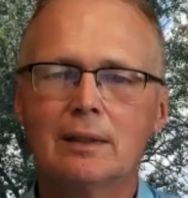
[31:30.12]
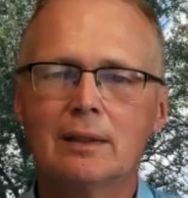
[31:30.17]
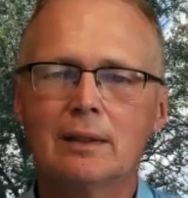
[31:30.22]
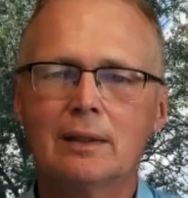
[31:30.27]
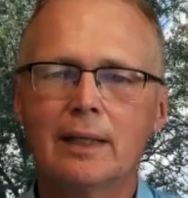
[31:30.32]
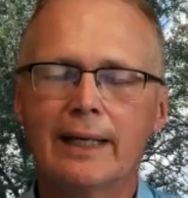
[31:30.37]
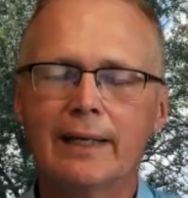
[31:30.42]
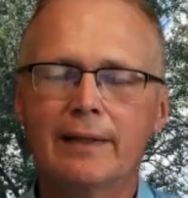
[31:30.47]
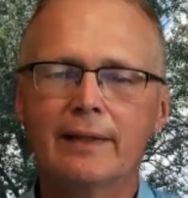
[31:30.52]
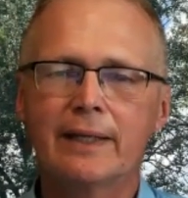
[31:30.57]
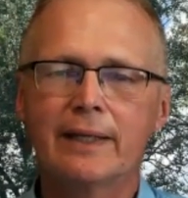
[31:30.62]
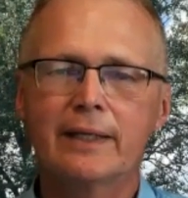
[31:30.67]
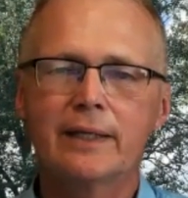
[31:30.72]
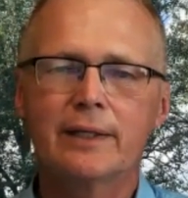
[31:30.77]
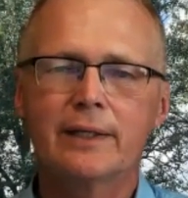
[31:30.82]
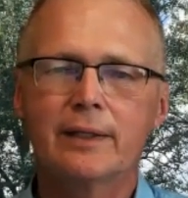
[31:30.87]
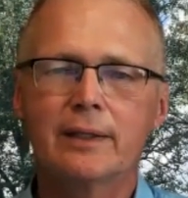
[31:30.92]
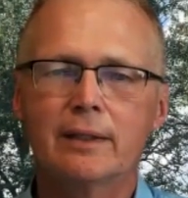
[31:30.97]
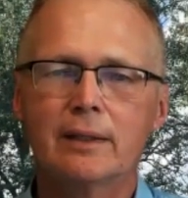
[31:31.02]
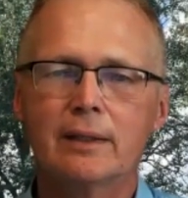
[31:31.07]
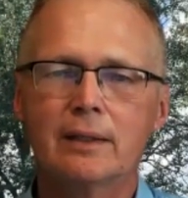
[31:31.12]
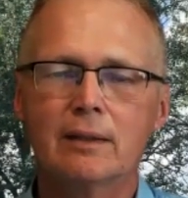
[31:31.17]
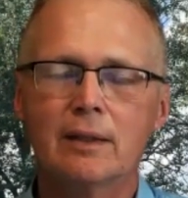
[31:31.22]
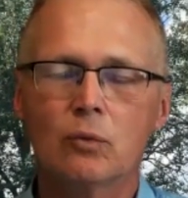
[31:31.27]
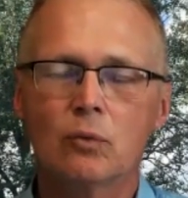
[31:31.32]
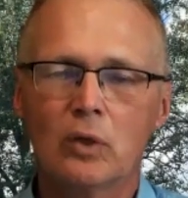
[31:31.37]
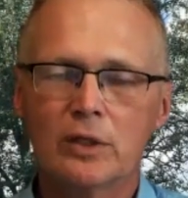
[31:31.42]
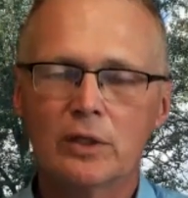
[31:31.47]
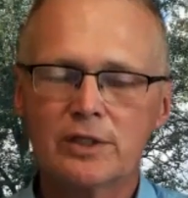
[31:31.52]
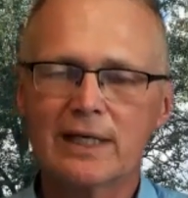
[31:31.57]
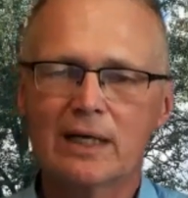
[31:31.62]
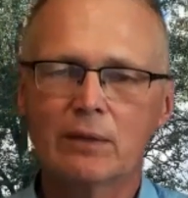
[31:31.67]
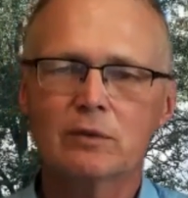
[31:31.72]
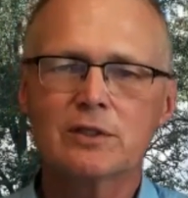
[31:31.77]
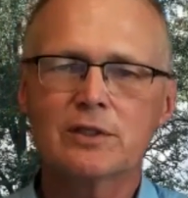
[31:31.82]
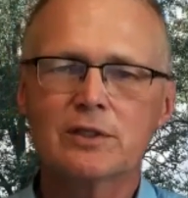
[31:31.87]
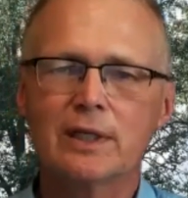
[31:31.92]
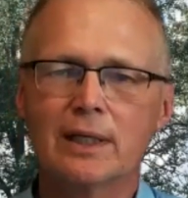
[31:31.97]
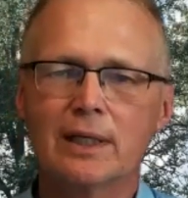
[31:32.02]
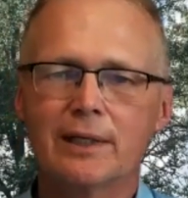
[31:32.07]
And then once that
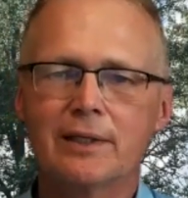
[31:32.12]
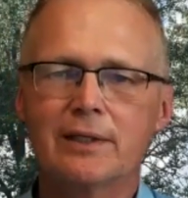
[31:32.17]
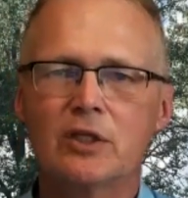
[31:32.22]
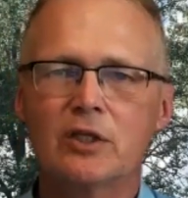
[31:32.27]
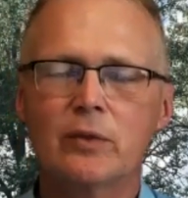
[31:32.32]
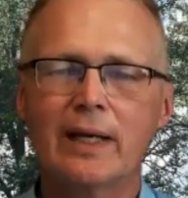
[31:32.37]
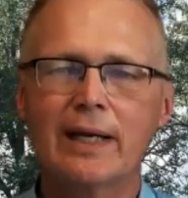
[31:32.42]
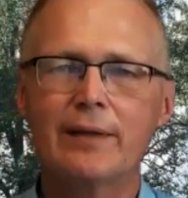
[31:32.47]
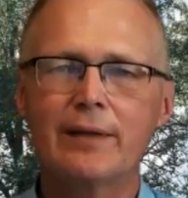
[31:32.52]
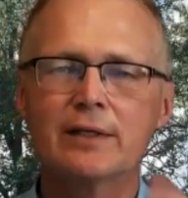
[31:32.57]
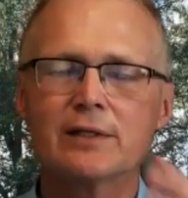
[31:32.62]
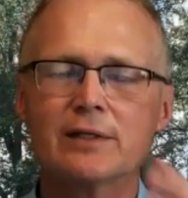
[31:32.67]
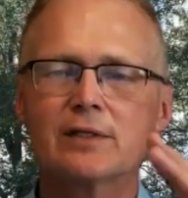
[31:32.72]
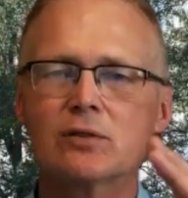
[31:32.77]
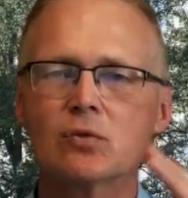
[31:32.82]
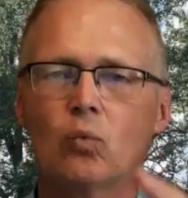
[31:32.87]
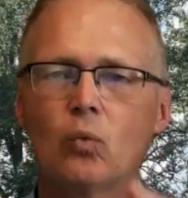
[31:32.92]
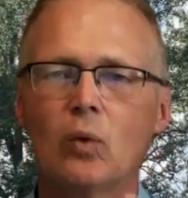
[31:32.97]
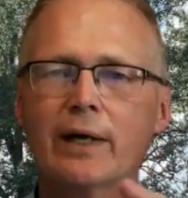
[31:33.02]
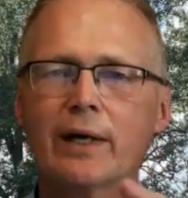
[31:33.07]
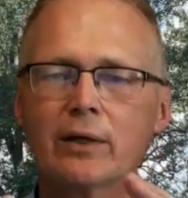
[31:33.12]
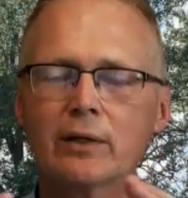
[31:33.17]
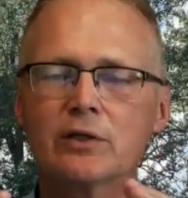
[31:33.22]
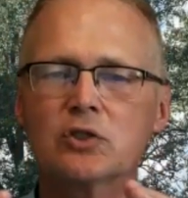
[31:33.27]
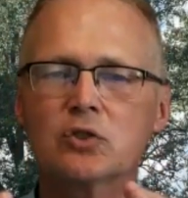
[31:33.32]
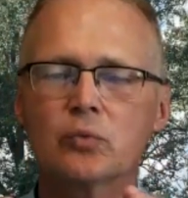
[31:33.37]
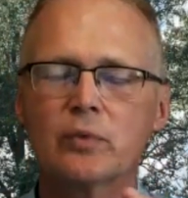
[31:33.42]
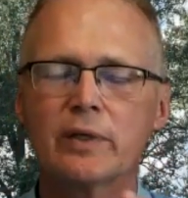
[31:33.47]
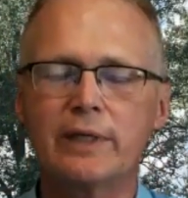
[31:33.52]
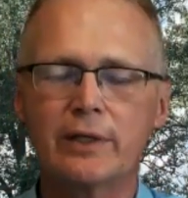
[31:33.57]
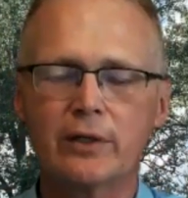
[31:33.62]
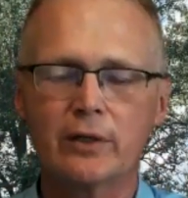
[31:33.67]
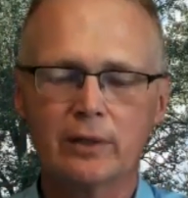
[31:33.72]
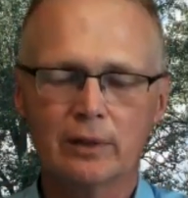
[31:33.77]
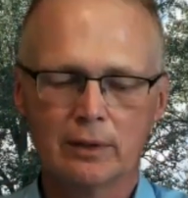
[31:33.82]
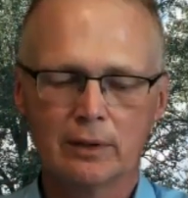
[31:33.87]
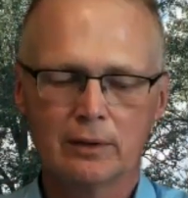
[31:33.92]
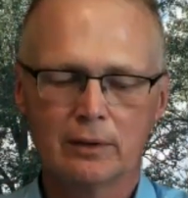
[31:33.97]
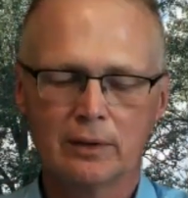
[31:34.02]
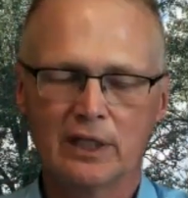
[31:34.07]
was done, you had this wireless reader
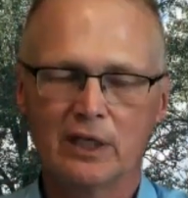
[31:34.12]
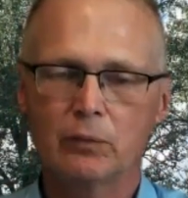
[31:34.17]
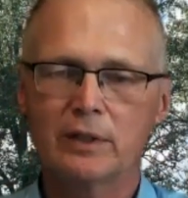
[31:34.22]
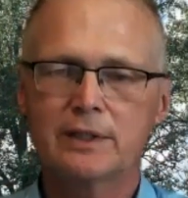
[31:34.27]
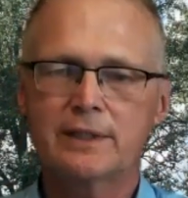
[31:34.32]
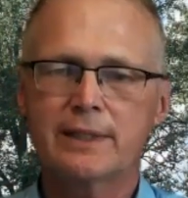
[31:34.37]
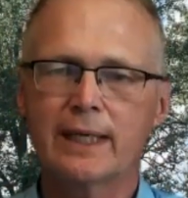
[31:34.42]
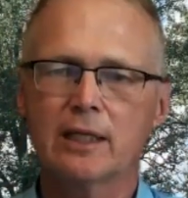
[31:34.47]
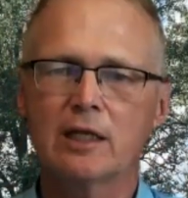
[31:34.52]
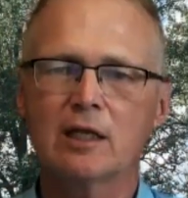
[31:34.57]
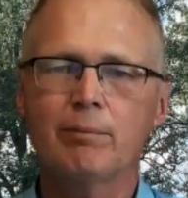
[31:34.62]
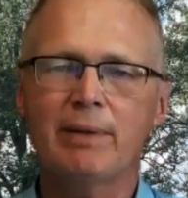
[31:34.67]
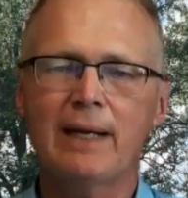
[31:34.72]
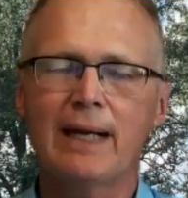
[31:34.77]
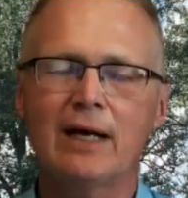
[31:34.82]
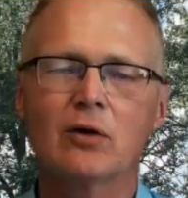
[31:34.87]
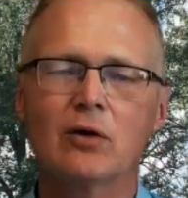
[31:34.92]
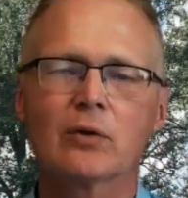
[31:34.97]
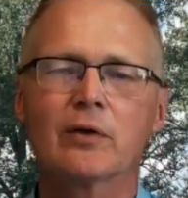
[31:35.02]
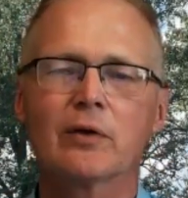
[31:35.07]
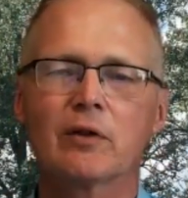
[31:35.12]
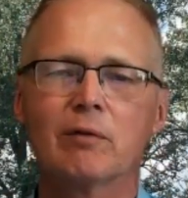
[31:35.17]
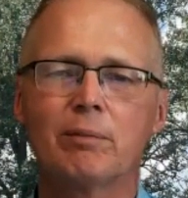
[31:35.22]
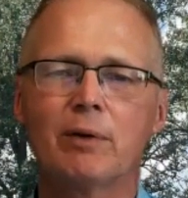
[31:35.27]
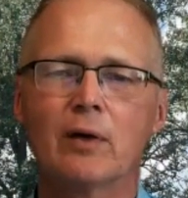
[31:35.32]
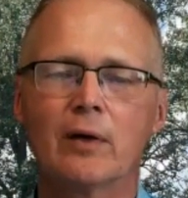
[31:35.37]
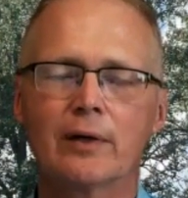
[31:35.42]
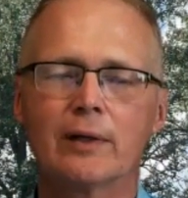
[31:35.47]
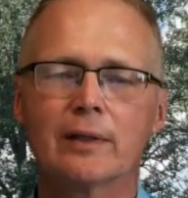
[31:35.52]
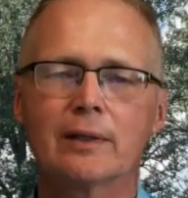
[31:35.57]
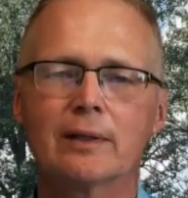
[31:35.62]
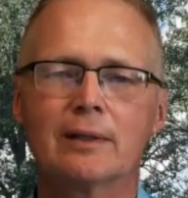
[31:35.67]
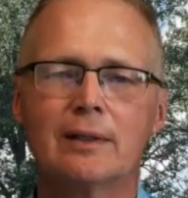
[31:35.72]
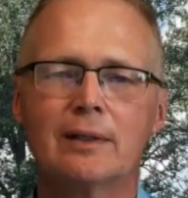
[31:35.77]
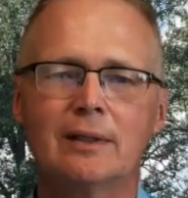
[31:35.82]
that would telepower the part,